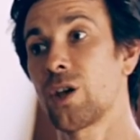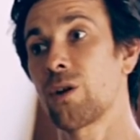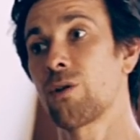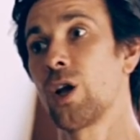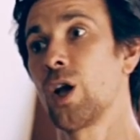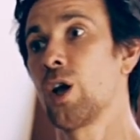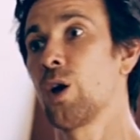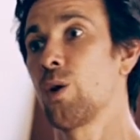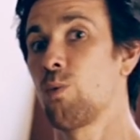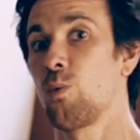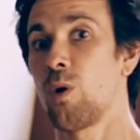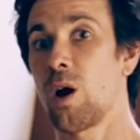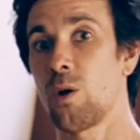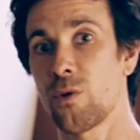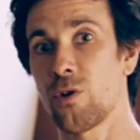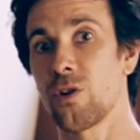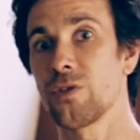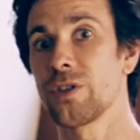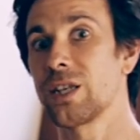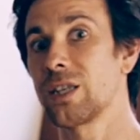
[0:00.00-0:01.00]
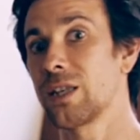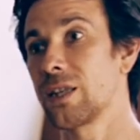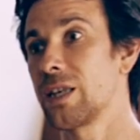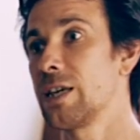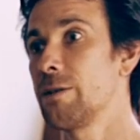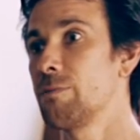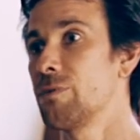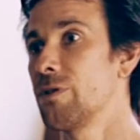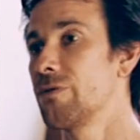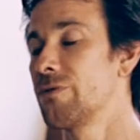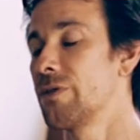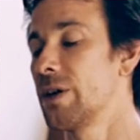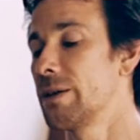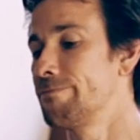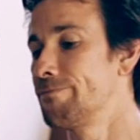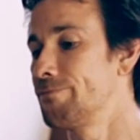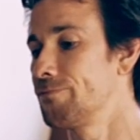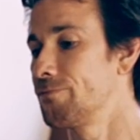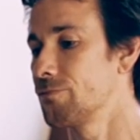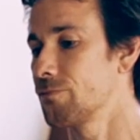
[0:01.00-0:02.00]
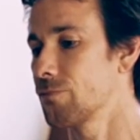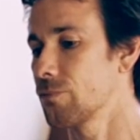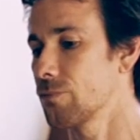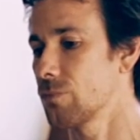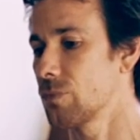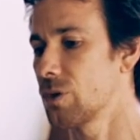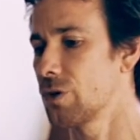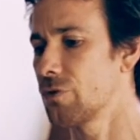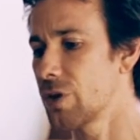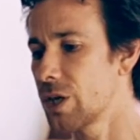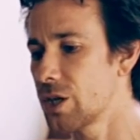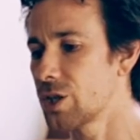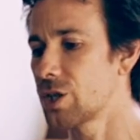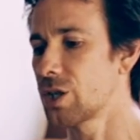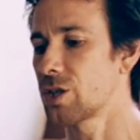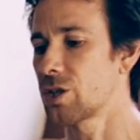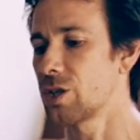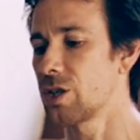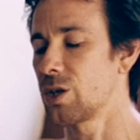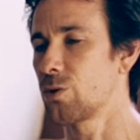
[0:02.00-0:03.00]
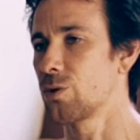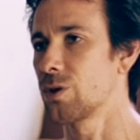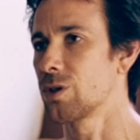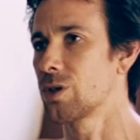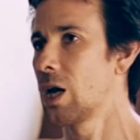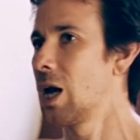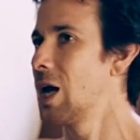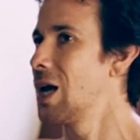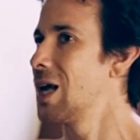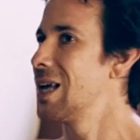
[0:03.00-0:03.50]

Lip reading: So while we're on this theme of the finishing sequence,